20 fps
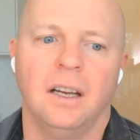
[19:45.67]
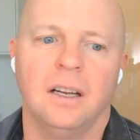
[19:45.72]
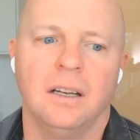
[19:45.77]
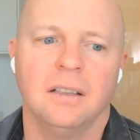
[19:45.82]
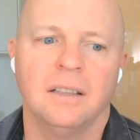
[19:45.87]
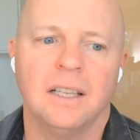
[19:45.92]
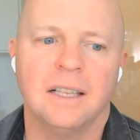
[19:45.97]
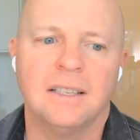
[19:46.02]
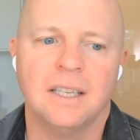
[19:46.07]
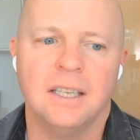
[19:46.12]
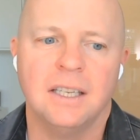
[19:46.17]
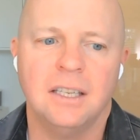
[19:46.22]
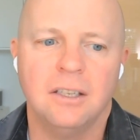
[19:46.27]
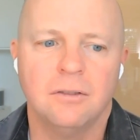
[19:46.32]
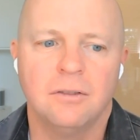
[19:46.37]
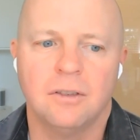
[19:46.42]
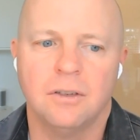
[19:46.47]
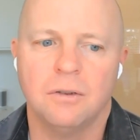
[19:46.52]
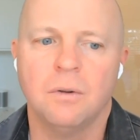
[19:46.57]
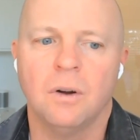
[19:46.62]
Let's say you
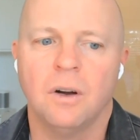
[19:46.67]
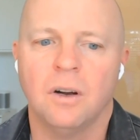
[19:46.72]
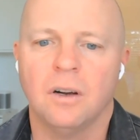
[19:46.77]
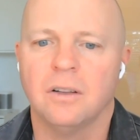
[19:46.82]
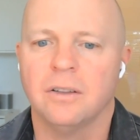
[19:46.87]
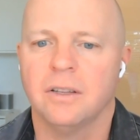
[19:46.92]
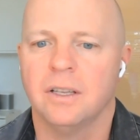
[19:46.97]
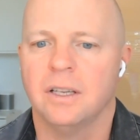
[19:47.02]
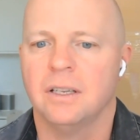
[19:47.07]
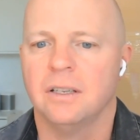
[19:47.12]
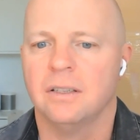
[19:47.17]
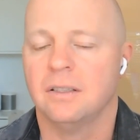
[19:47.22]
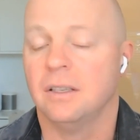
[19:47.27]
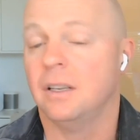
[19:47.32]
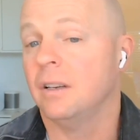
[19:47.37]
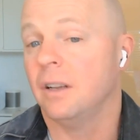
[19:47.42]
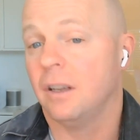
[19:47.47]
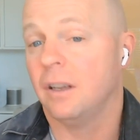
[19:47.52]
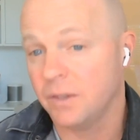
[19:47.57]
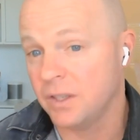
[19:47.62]
do all this,
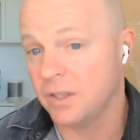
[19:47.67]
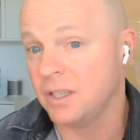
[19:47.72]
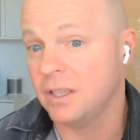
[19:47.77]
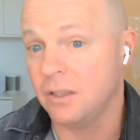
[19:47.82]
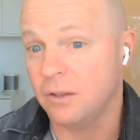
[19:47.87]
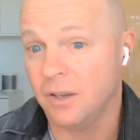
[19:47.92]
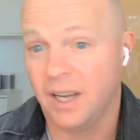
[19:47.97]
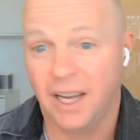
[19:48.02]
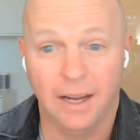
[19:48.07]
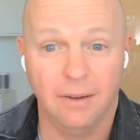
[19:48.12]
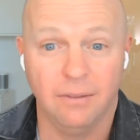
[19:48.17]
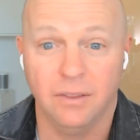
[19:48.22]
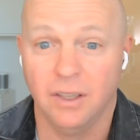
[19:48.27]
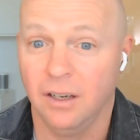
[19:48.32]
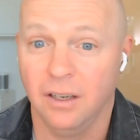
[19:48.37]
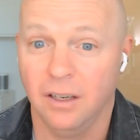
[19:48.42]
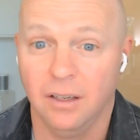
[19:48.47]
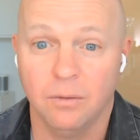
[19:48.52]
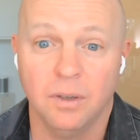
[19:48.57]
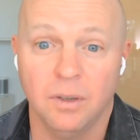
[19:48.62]
and obviously you have
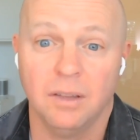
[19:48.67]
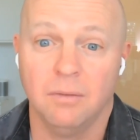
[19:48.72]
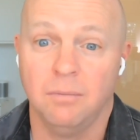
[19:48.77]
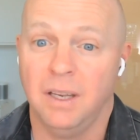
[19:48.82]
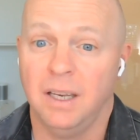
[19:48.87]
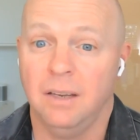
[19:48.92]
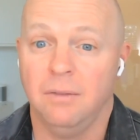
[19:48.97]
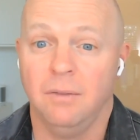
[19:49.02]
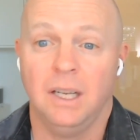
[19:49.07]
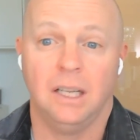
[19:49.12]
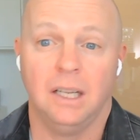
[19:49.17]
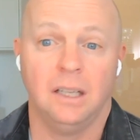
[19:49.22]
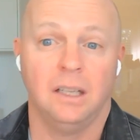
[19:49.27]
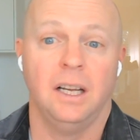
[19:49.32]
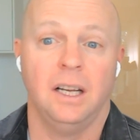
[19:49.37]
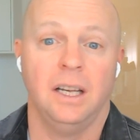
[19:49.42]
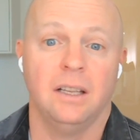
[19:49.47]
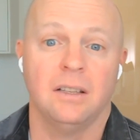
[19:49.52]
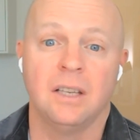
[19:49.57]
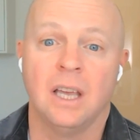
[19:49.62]
done it with many, many
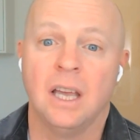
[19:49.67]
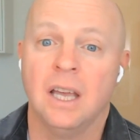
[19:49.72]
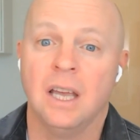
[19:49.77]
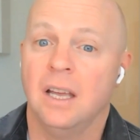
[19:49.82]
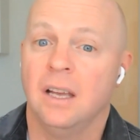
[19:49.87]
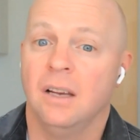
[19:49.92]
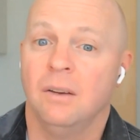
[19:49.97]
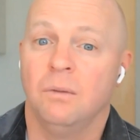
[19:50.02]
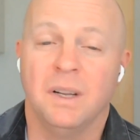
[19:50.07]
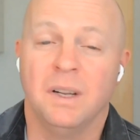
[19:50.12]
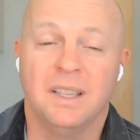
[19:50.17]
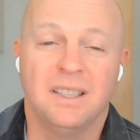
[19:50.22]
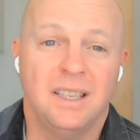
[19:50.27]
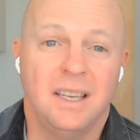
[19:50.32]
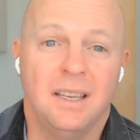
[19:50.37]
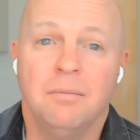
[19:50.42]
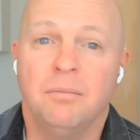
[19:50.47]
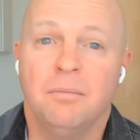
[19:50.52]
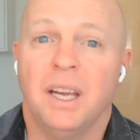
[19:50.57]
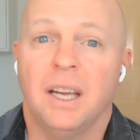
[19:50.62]
clients. what's
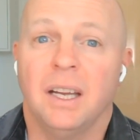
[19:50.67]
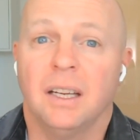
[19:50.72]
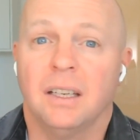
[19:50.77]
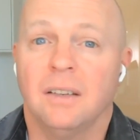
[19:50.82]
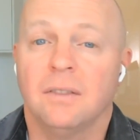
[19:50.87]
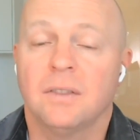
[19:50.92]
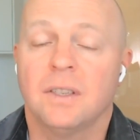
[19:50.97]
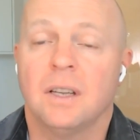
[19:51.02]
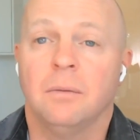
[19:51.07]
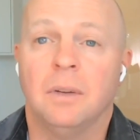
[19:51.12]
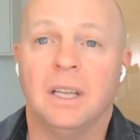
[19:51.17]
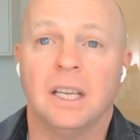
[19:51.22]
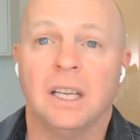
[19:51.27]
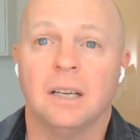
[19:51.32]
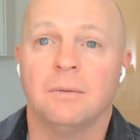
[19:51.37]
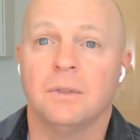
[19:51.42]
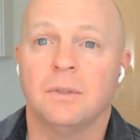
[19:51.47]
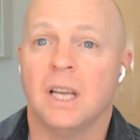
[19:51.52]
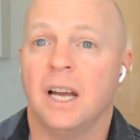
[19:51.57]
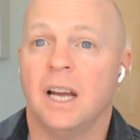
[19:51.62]
the impact if somebody
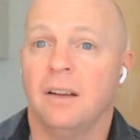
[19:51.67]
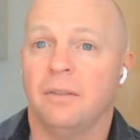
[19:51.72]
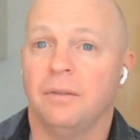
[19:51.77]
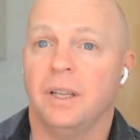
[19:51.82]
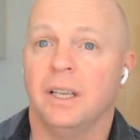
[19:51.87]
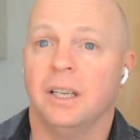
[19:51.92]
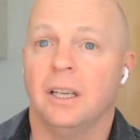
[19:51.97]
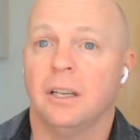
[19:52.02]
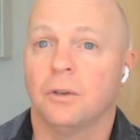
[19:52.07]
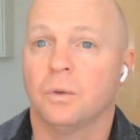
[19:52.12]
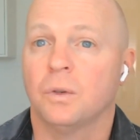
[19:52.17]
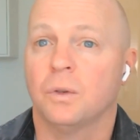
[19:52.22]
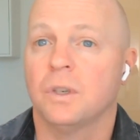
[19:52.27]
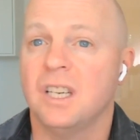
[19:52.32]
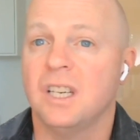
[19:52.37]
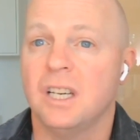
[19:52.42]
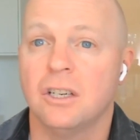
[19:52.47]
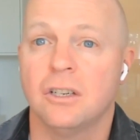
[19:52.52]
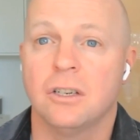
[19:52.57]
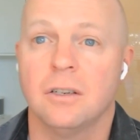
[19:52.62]
comes off like a
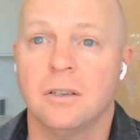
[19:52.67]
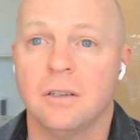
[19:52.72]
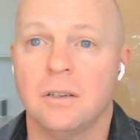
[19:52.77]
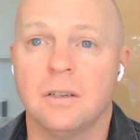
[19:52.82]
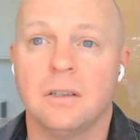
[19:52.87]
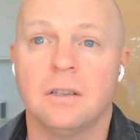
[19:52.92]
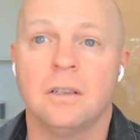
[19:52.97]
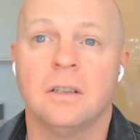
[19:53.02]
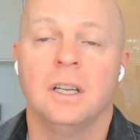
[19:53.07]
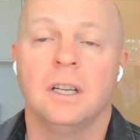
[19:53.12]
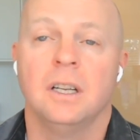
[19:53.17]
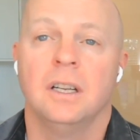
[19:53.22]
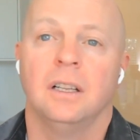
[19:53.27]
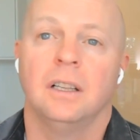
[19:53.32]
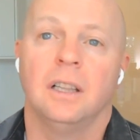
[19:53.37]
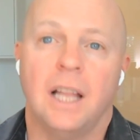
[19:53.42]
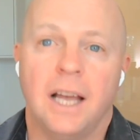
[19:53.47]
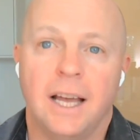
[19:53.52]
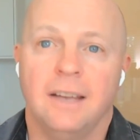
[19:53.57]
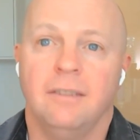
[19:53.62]
traditional
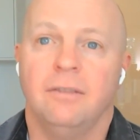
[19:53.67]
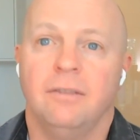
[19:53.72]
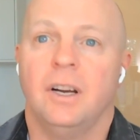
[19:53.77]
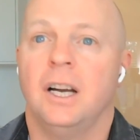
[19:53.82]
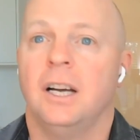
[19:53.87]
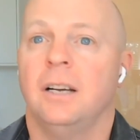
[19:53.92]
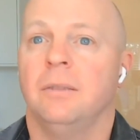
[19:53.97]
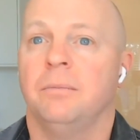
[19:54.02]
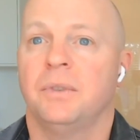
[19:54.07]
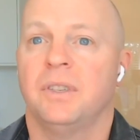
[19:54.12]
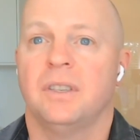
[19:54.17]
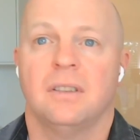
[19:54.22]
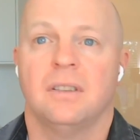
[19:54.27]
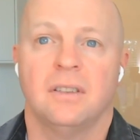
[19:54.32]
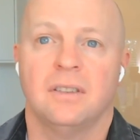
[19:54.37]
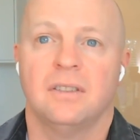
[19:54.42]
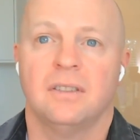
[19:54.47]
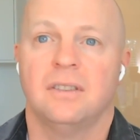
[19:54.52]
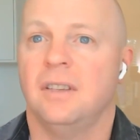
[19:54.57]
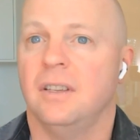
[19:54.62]
live ops
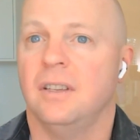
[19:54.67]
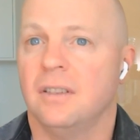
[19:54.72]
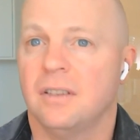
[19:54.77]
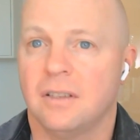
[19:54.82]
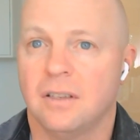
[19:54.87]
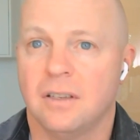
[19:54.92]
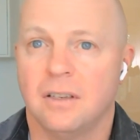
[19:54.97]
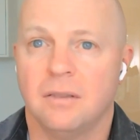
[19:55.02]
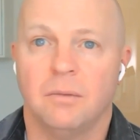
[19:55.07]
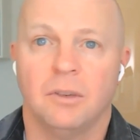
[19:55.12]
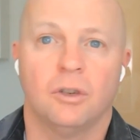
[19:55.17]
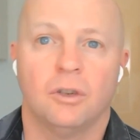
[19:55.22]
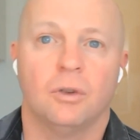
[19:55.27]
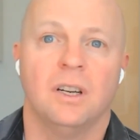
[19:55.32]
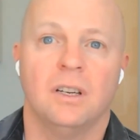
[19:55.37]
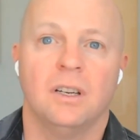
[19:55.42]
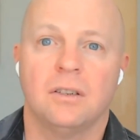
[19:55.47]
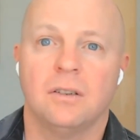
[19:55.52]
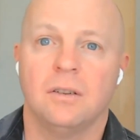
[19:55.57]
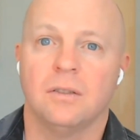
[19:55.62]
system, a
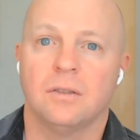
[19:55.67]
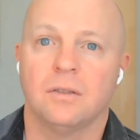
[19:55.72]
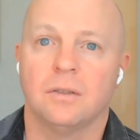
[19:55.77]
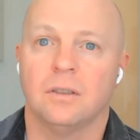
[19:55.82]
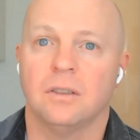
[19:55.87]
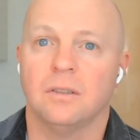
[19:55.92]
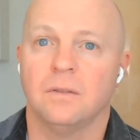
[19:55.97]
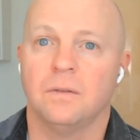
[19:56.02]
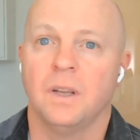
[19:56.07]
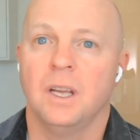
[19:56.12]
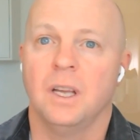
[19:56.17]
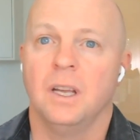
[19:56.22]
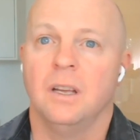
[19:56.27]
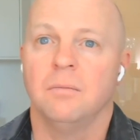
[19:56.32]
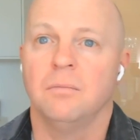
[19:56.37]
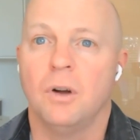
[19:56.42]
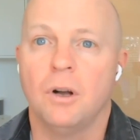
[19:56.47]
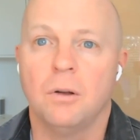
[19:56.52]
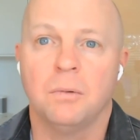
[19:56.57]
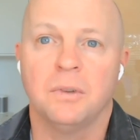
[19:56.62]
traditional sort of
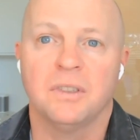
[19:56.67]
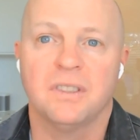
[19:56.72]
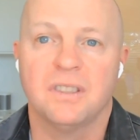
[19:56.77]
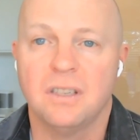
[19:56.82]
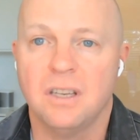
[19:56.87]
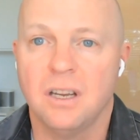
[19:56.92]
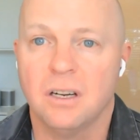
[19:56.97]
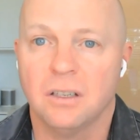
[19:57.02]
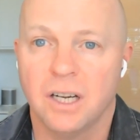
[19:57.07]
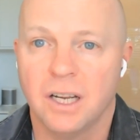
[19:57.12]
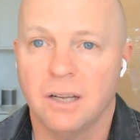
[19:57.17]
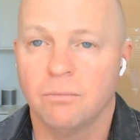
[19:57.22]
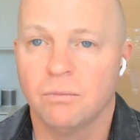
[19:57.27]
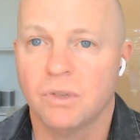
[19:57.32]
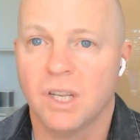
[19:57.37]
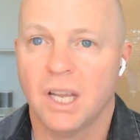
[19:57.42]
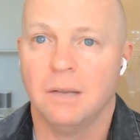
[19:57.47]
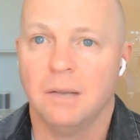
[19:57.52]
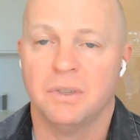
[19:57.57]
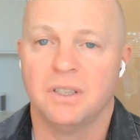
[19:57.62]
mobile CRM
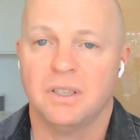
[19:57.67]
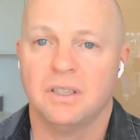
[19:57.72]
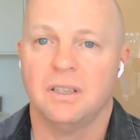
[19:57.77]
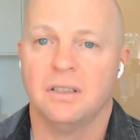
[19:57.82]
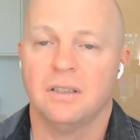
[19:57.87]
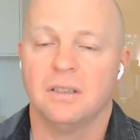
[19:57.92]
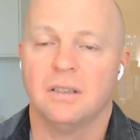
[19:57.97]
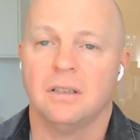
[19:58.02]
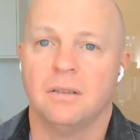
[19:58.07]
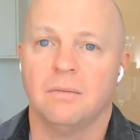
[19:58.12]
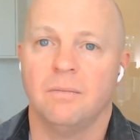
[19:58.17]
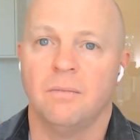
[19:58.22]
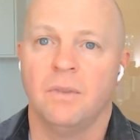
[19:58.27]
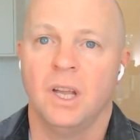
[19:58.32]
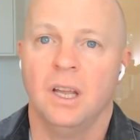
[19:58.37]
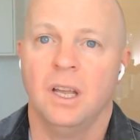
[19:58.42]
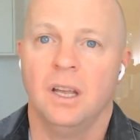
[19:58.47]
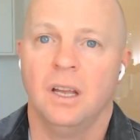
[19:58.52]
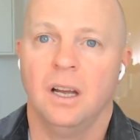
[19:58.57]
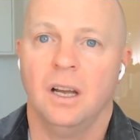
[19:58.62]
type of system?
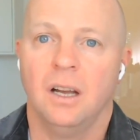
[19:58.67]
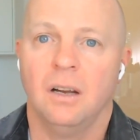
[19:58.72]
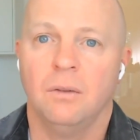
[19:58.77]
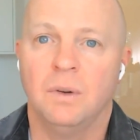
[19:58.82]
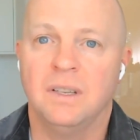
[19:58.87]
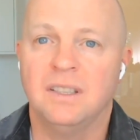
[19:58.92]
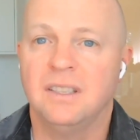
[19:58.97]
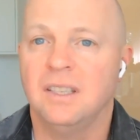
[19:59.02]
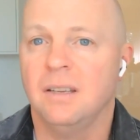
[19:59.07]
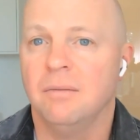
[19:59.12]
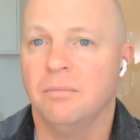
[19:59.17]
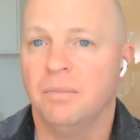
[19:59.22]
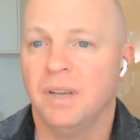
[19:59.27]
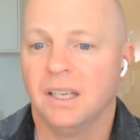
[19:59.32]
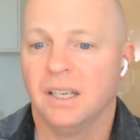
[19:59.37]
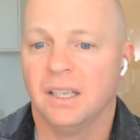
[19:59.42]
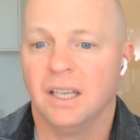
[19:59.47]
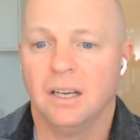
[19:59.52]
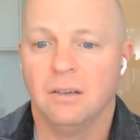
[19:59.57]
What's the impact?